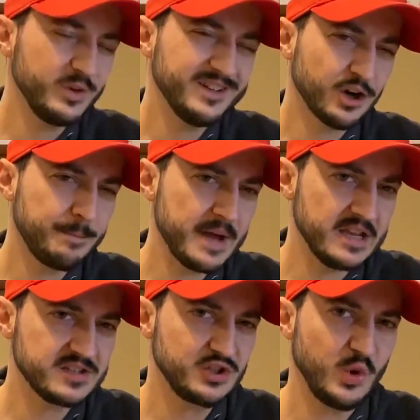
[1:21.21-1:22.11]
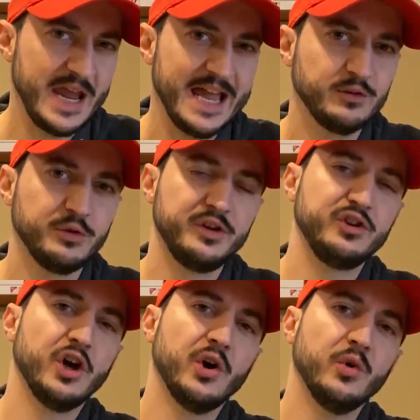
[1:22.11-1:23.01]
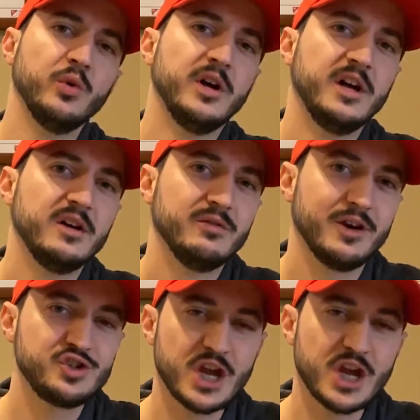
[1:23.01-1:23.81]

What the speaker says: We did our best to handle the dough very